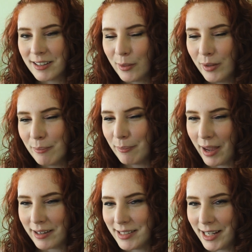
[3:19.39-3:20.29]
Going
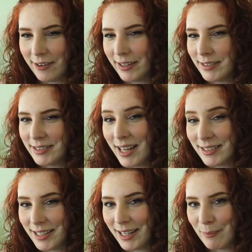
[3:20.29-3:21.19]
back to Arrien's
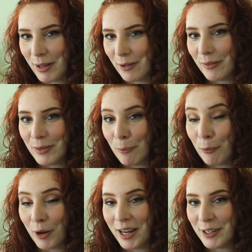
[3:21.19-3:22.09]
essay about the
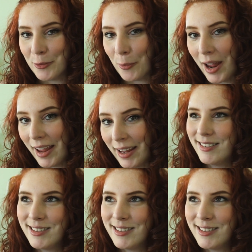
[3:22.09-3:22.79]
braided way,